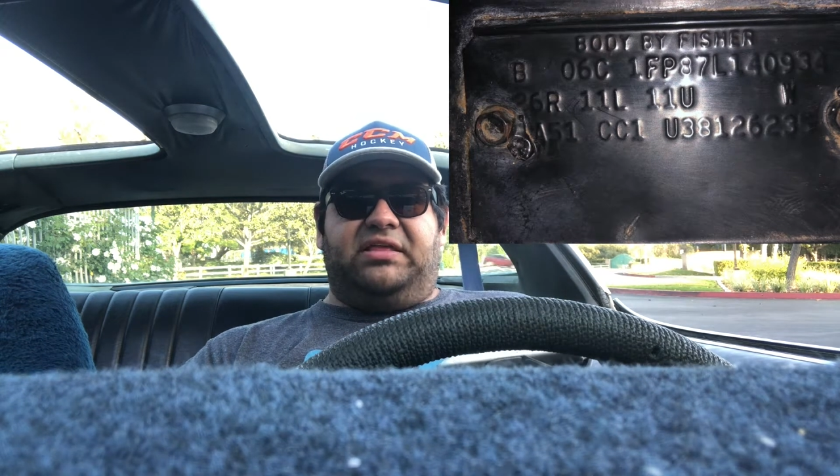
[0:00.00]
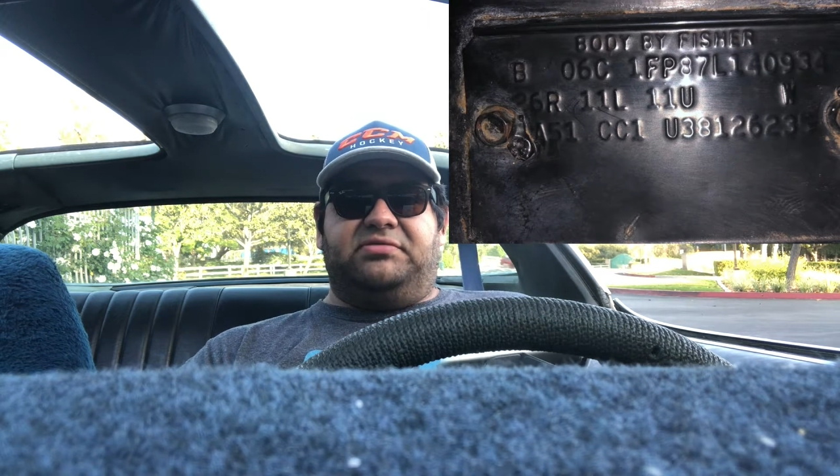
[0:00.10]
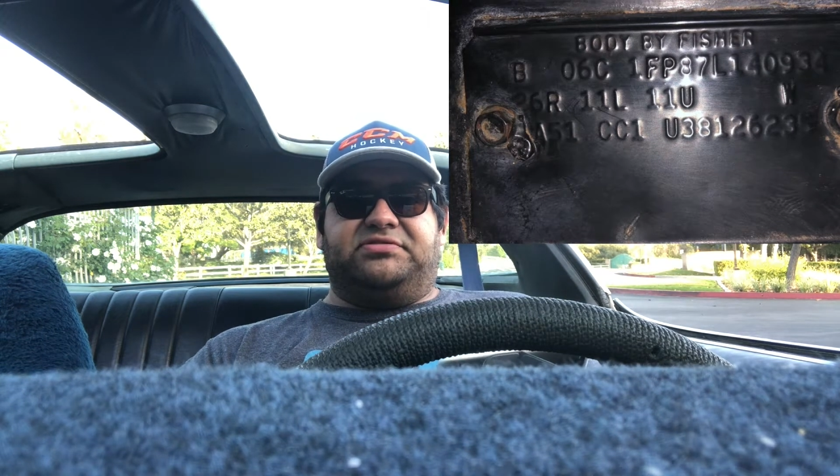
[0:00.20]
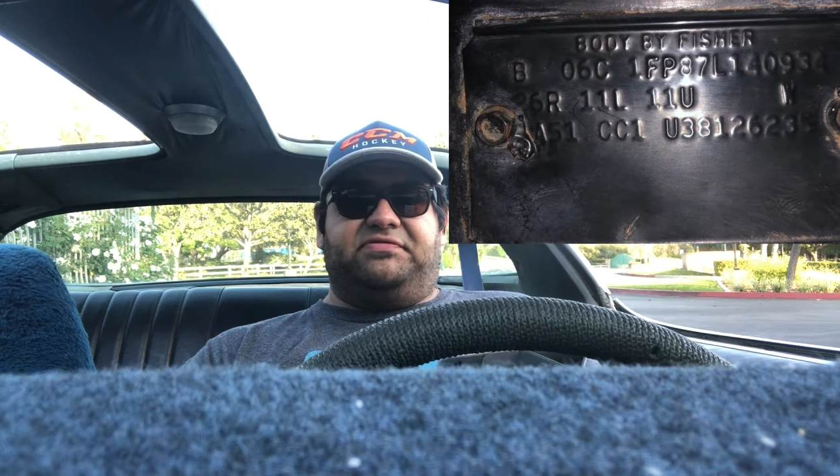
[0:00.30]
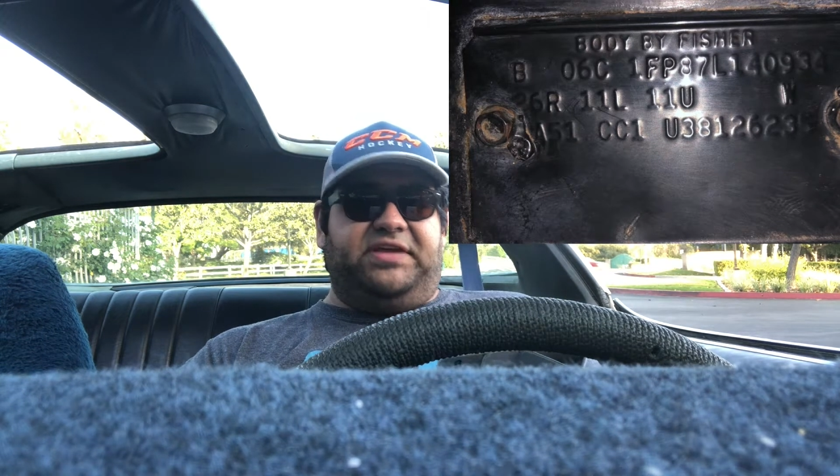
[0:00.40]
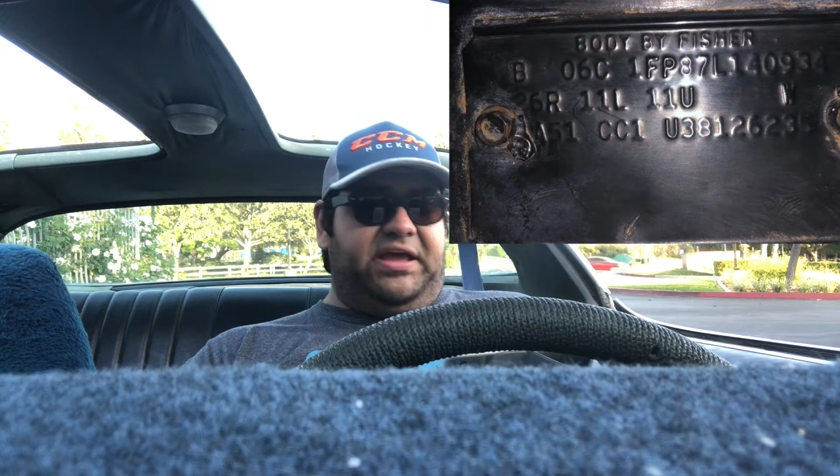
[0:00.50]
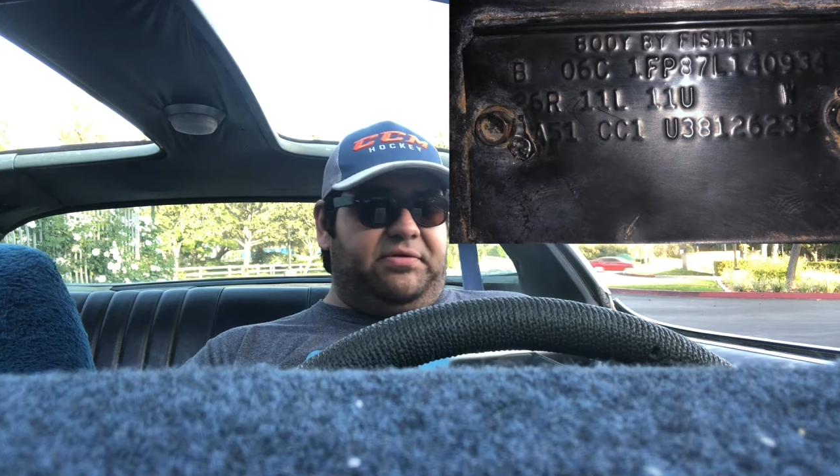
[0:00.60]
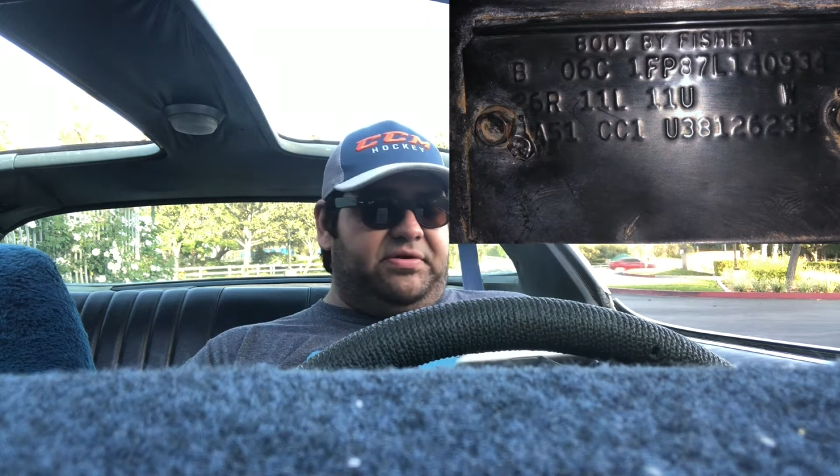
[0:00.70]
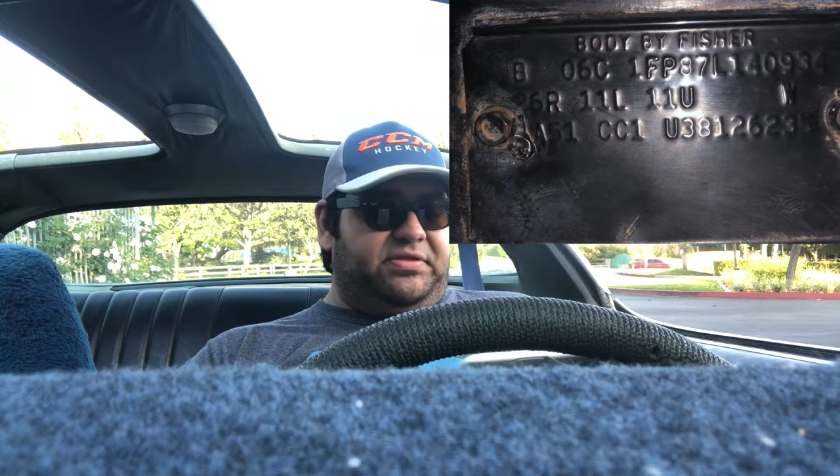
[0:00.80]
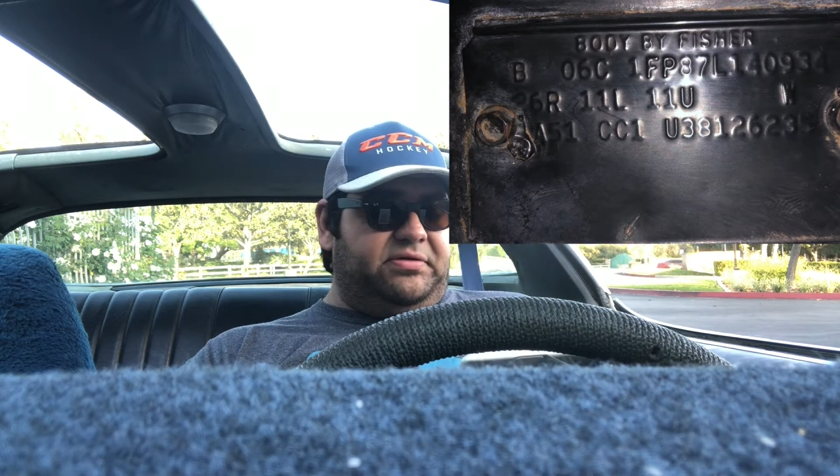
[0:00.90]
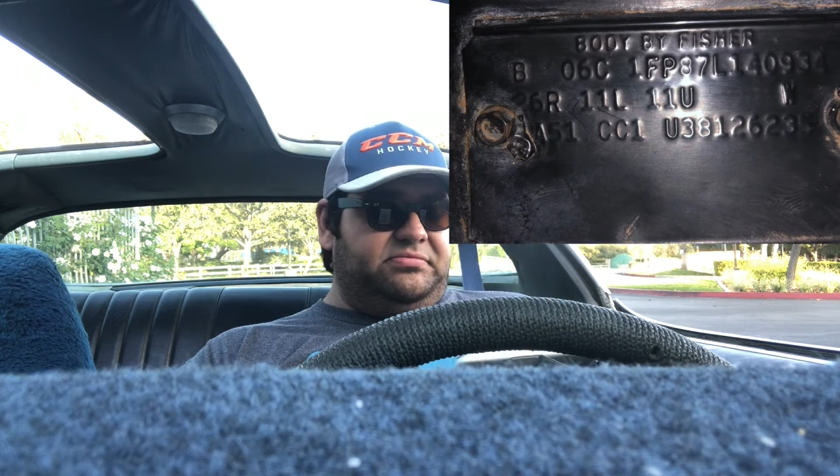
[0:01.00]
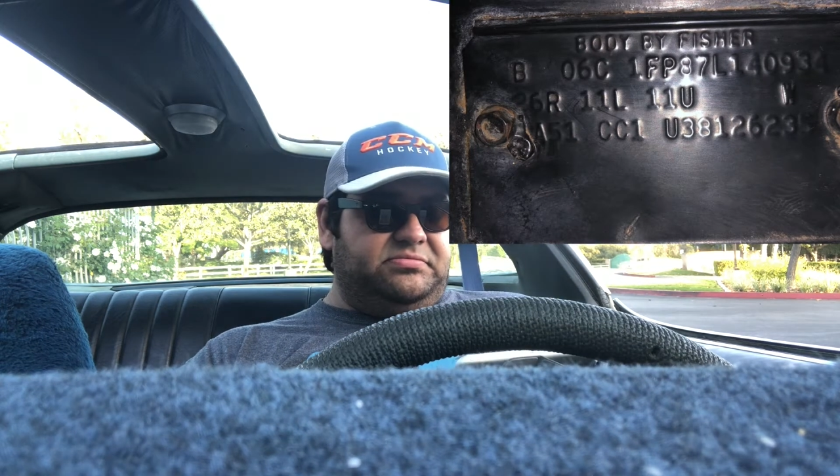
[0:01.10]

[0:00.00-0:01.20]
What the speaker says: think it was a V8 one, though.